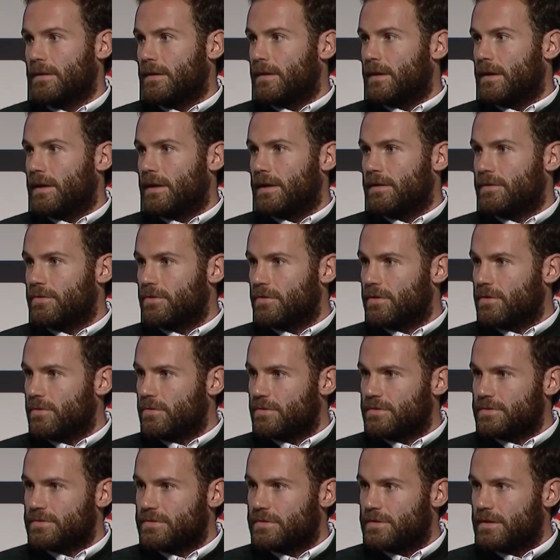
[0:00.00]
and I thought it
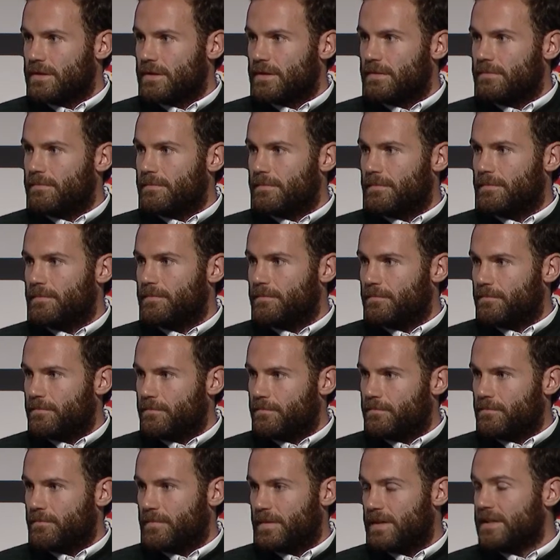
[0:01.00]
was an
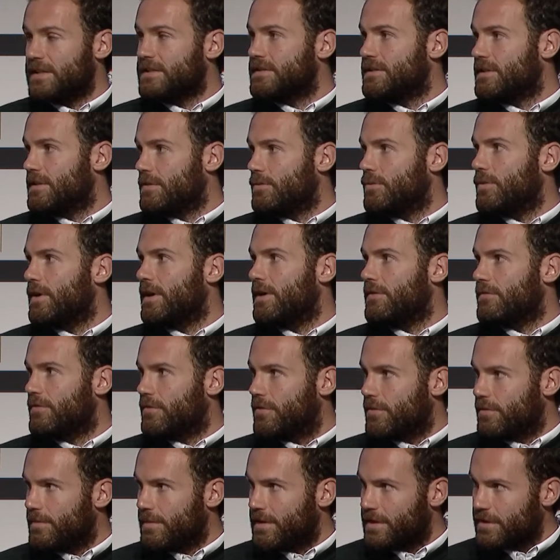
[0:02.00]
easy way
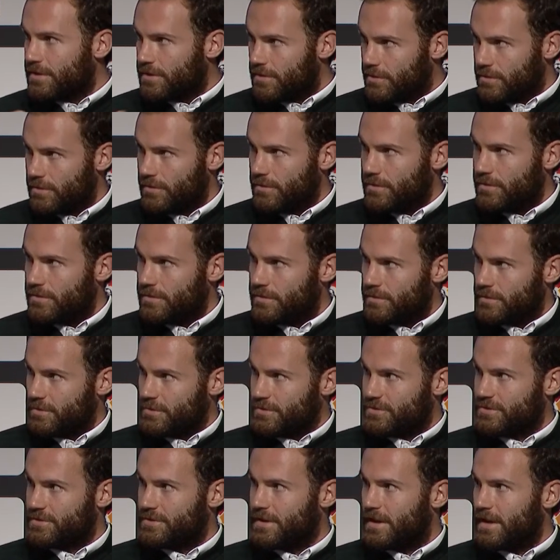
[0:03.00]
for me to, to
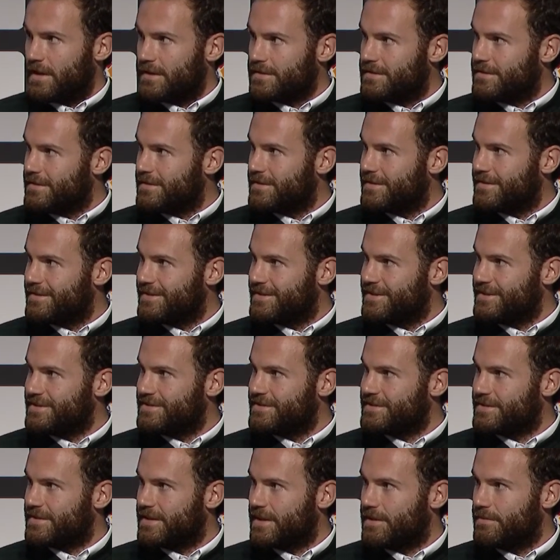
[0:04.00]
start this
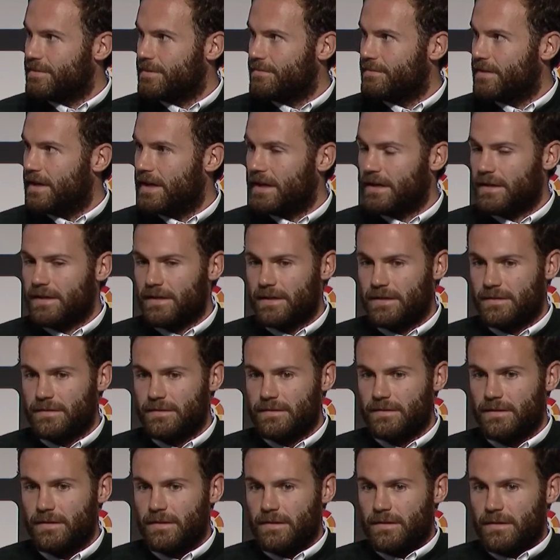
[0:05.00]
giving back and,
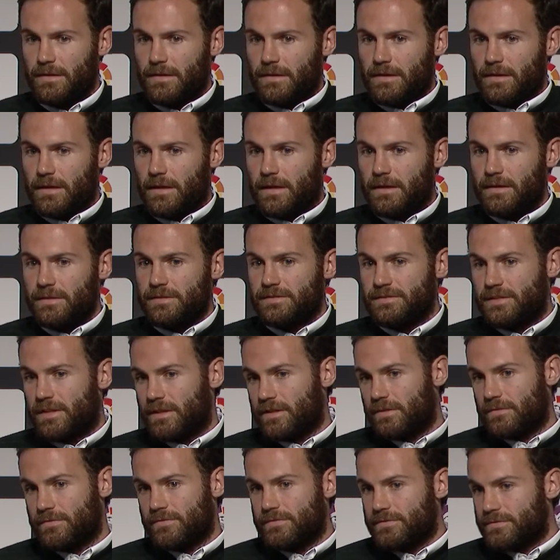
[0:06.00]
and instead
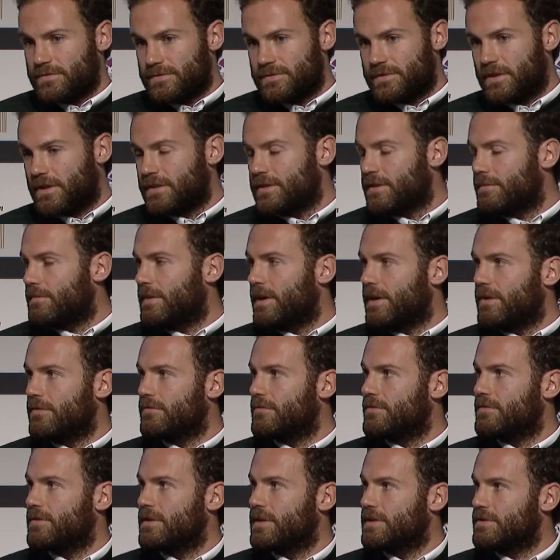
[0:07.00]
of starting my own
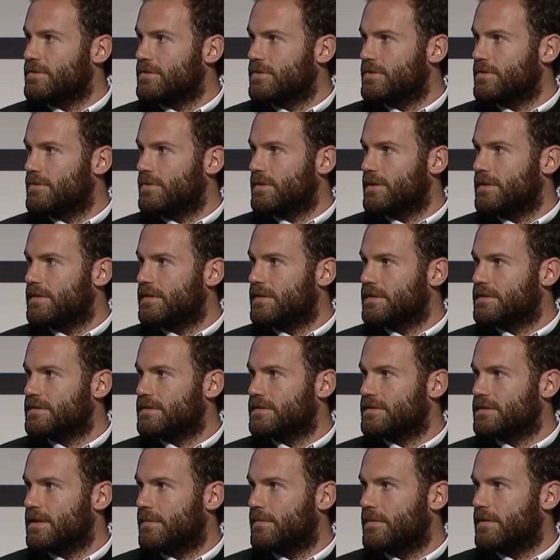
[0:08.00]
foundation, do it as
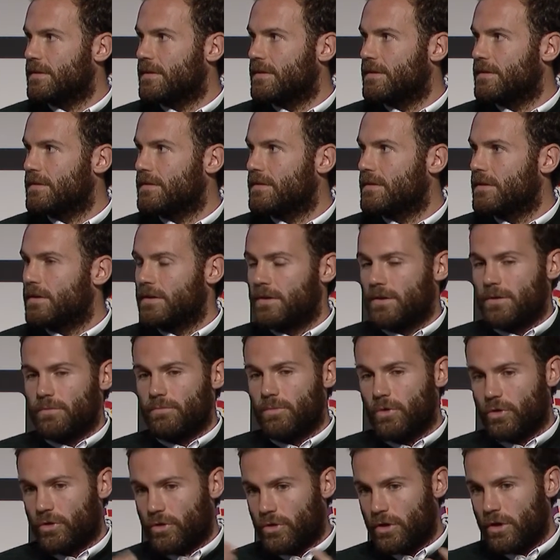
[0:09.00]
something
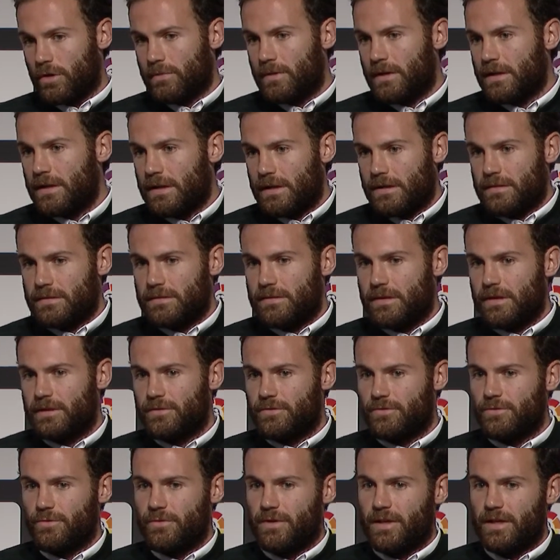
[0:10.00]
more global and, and
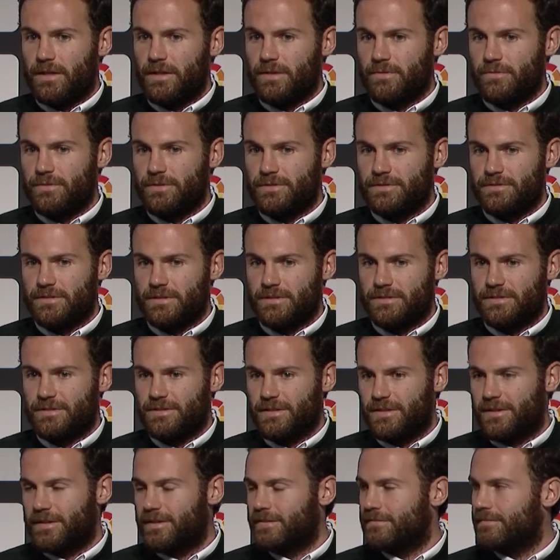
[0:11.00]
together with such
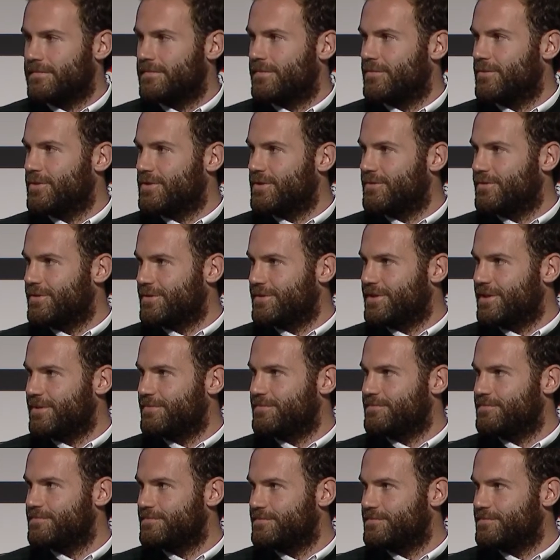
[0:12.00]
a wonderful team